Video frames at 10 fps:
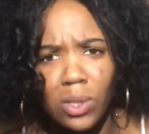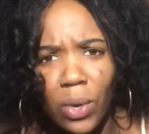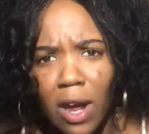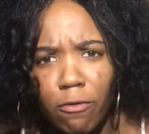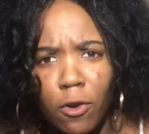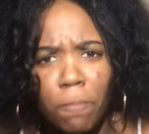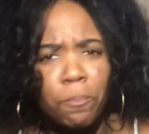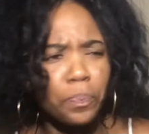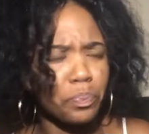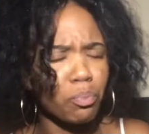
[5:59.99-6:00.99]
or whatever.
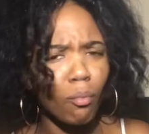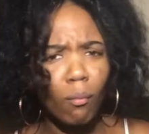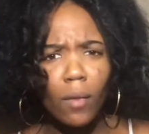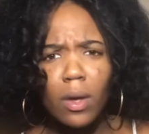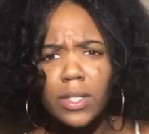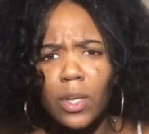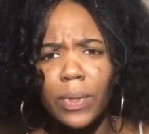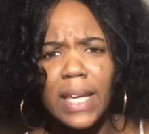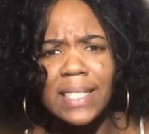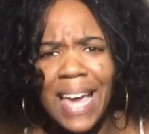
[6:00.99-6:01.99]
So when
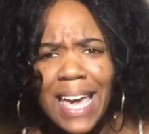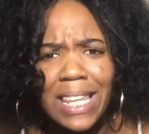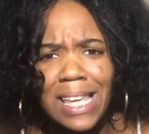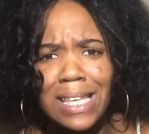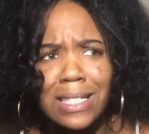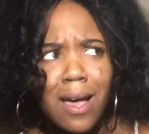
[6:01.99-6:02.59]
they saying this,